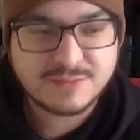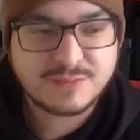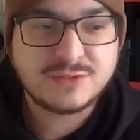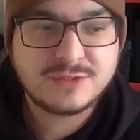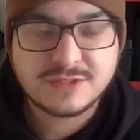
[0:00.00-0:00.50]
was a
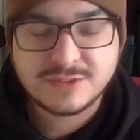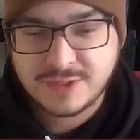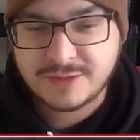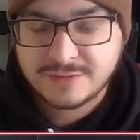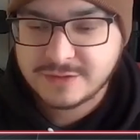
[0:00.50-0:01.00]
producer as
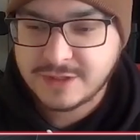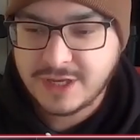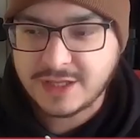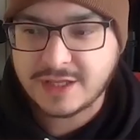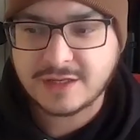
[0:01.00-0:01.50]
well.
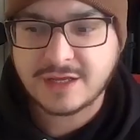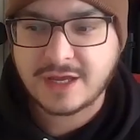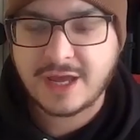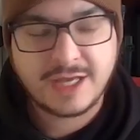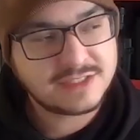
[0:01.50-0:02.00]
And then
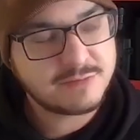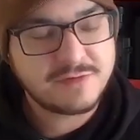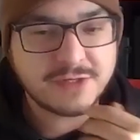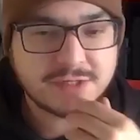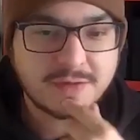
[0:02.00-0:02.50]
I asked him if
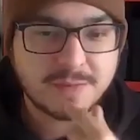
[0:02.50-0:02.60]
he could